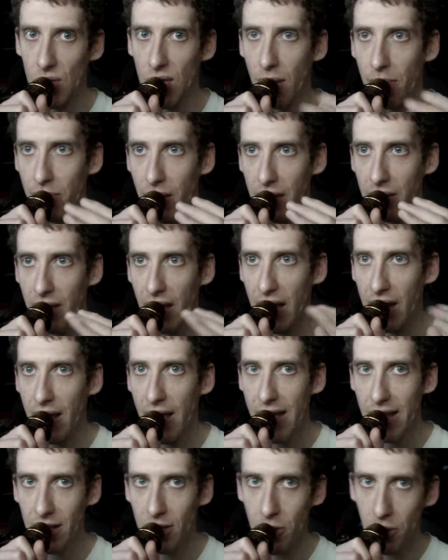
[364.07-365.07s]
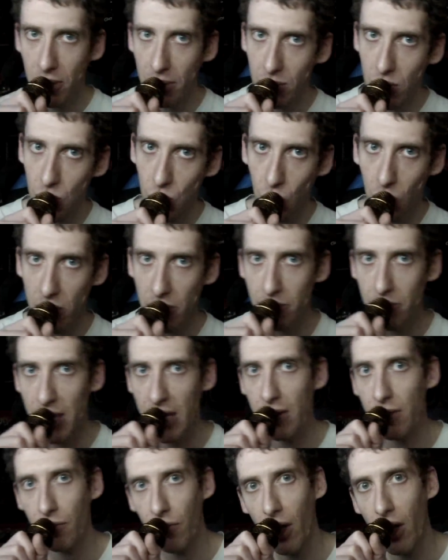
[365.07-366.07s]
Something that you can sort of
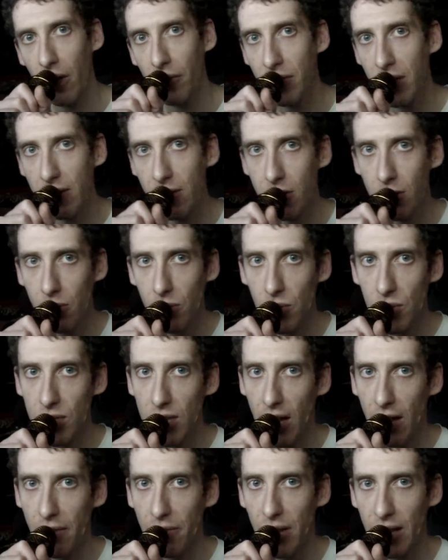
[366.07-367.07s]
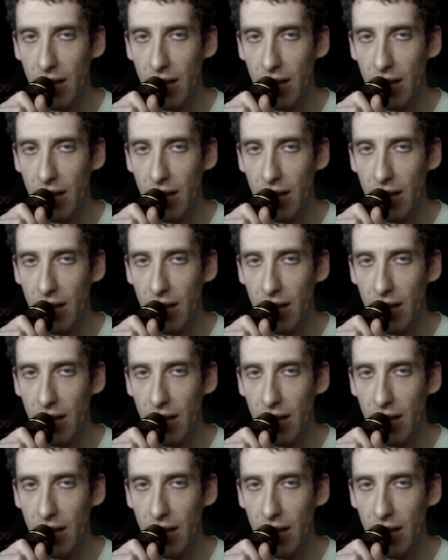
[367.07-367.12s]
be involved in the new stuff,